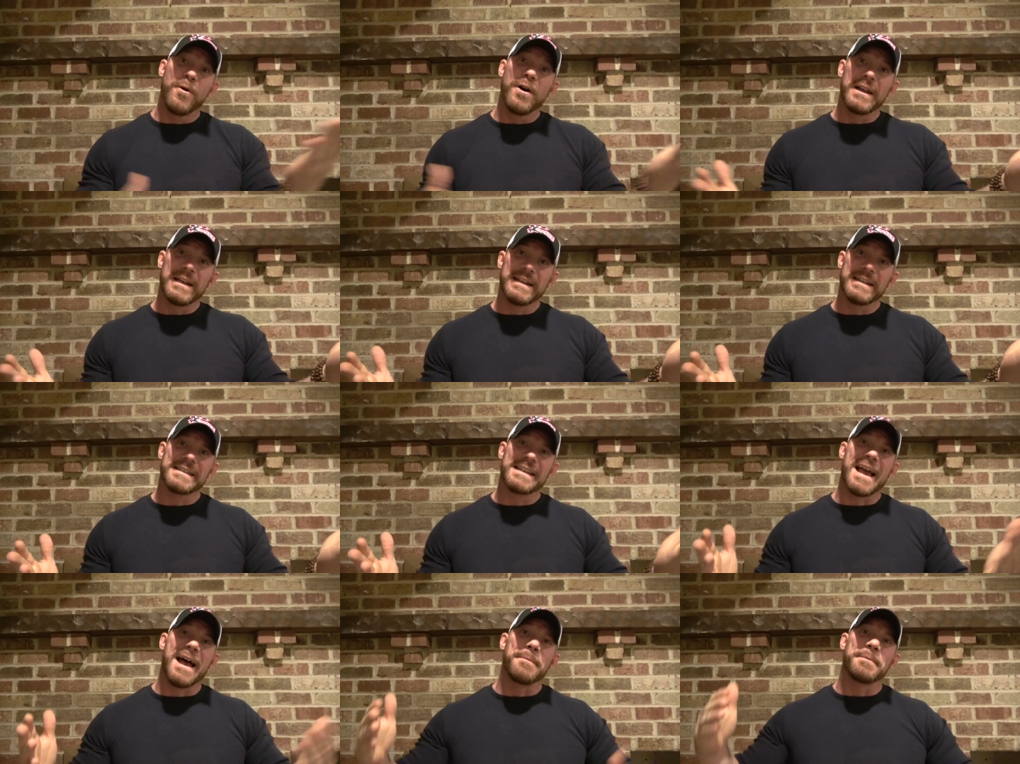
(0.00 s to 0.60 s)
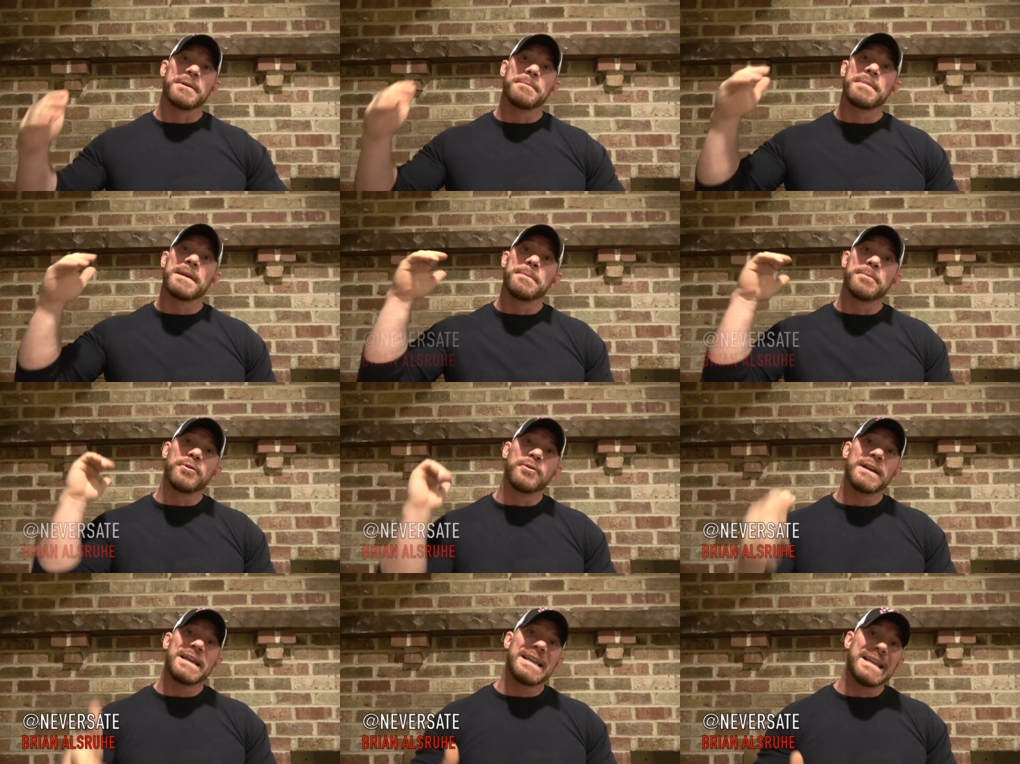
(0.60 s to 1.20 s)
What is happening,
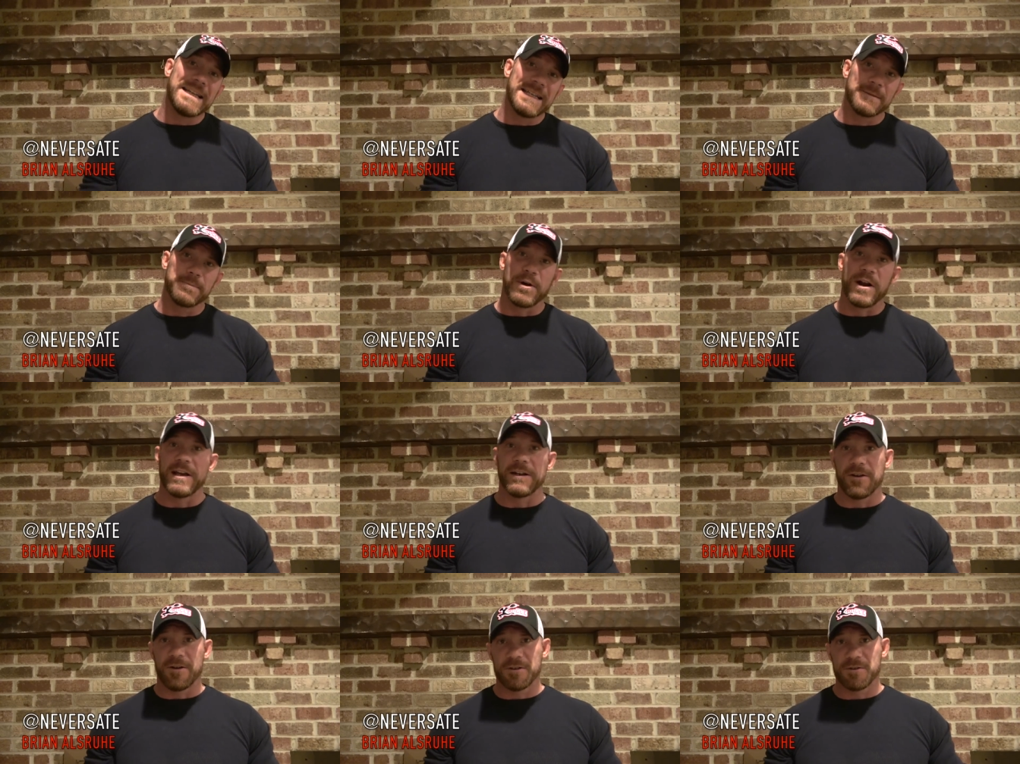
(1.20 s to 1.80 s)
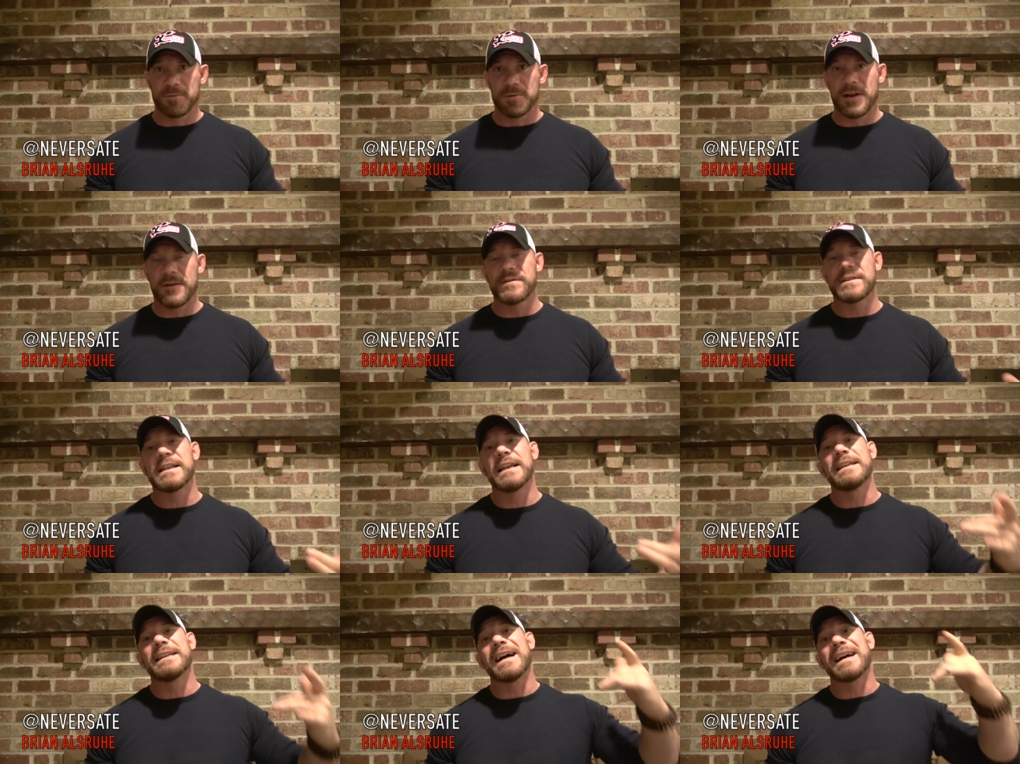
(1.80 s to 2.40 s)
people? It is Brian Alsruhe with
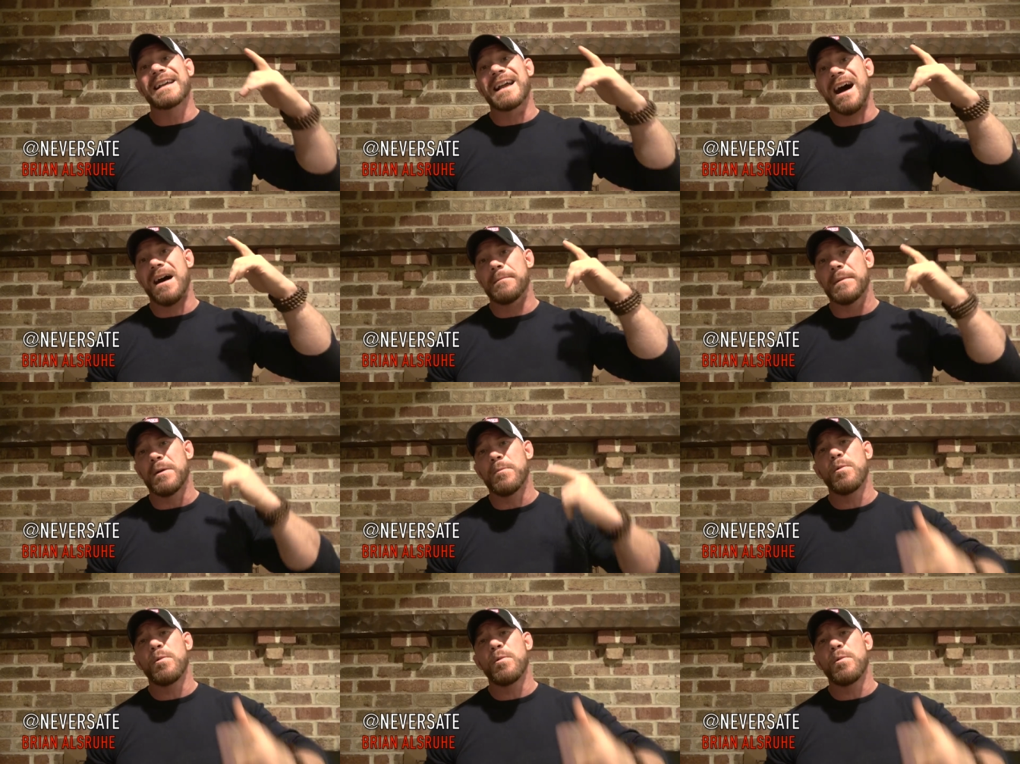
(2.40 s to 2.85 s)
NEVERsate.com,